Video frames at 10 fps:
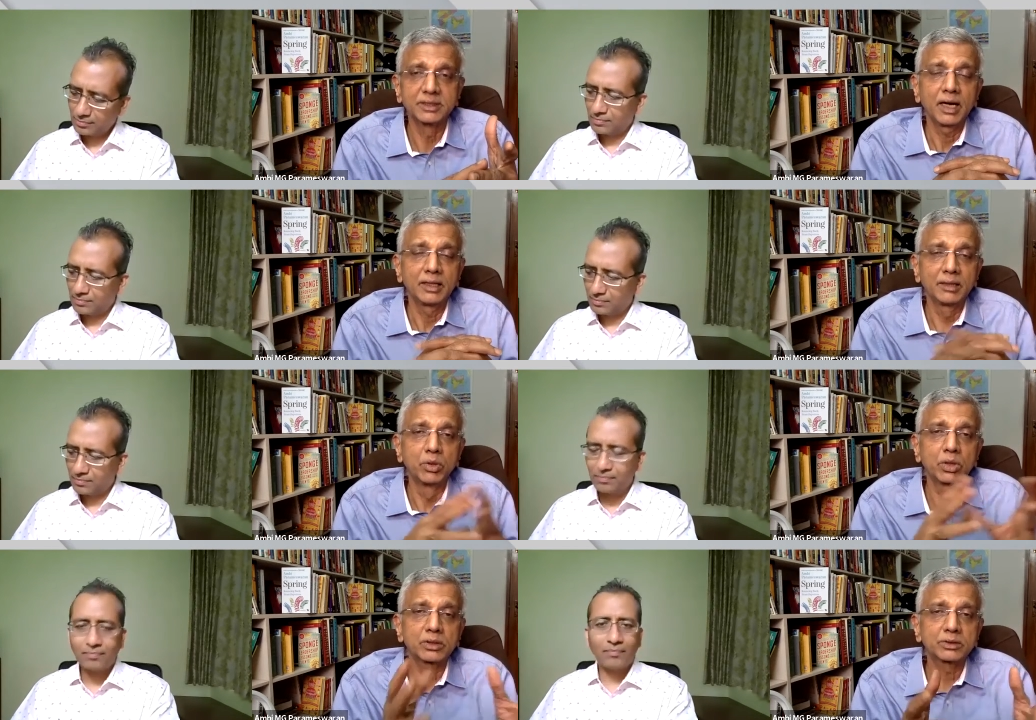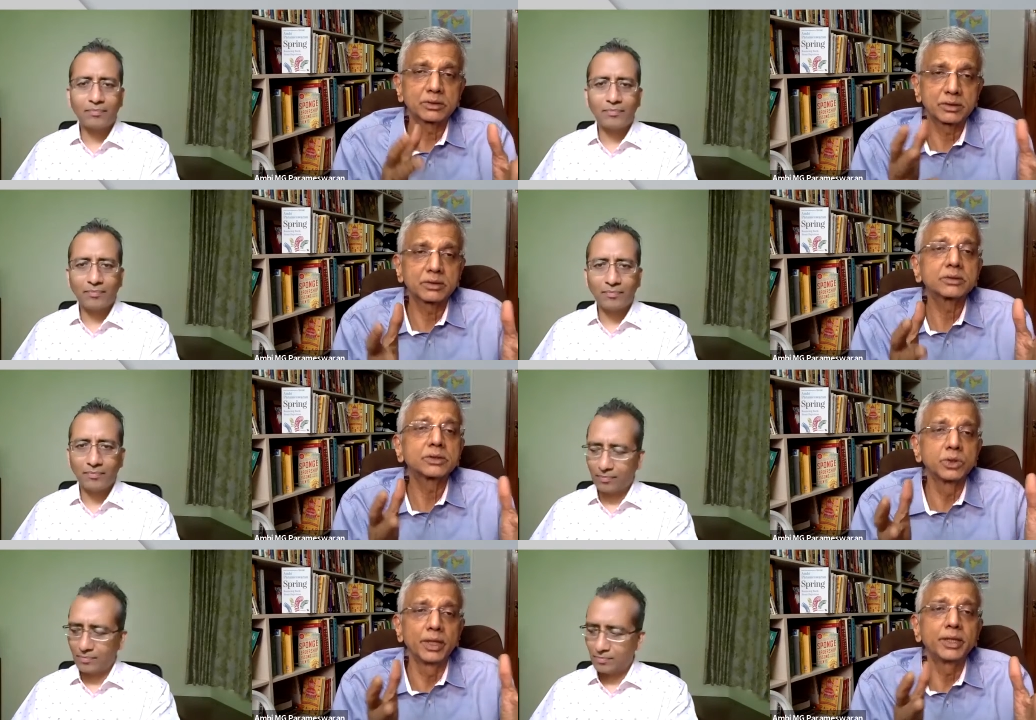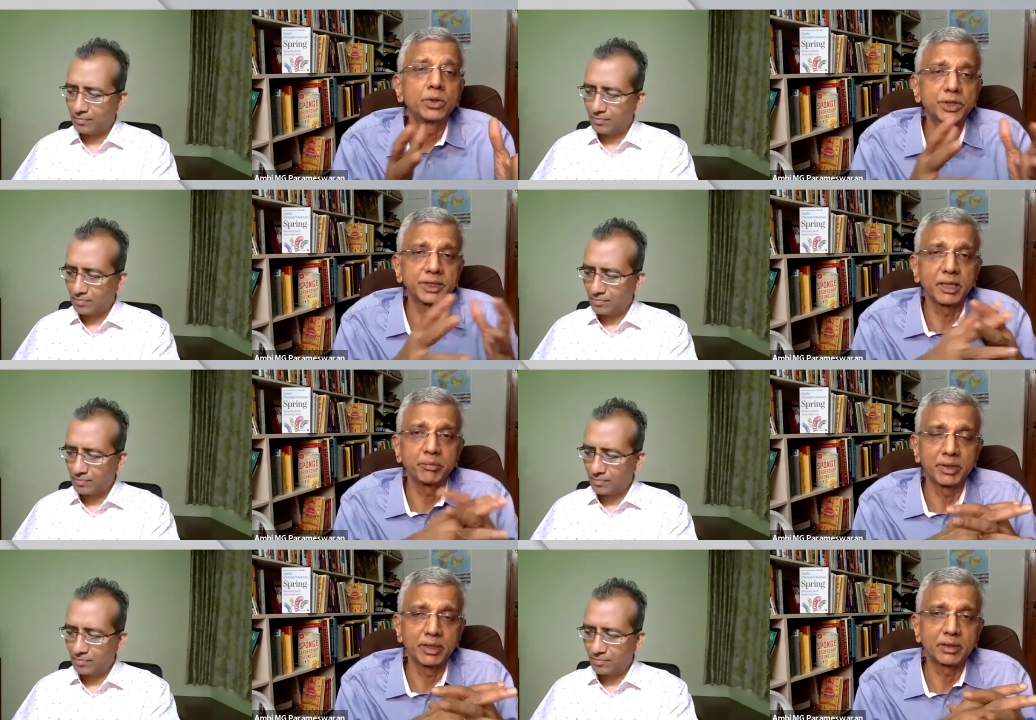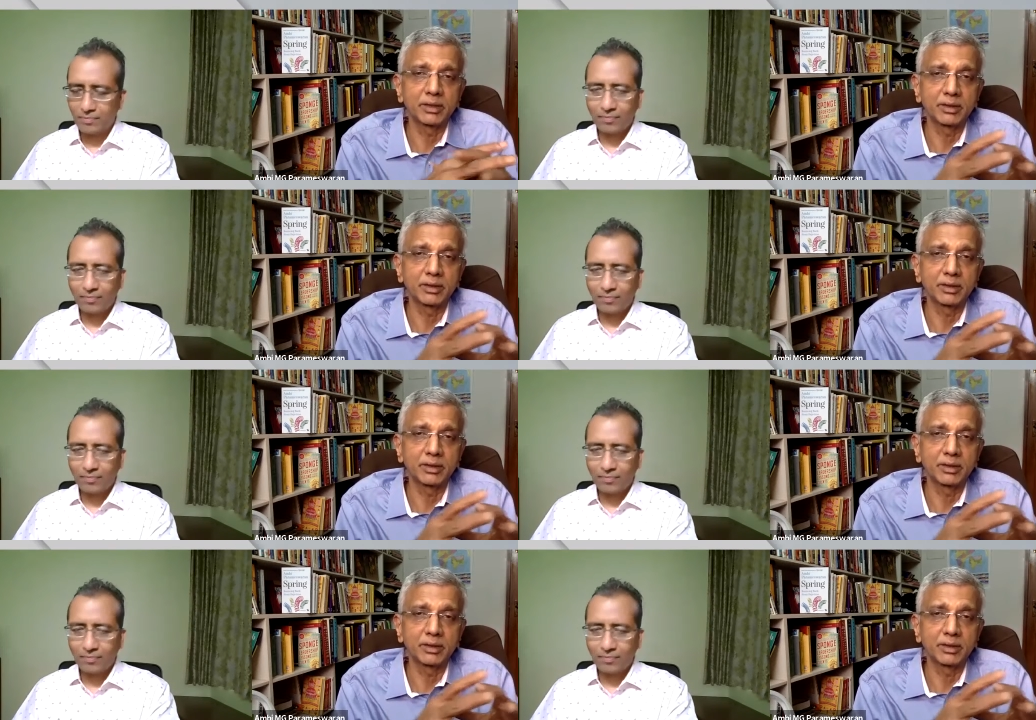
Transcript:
Speaker 1: And the book slowly took shape. And it,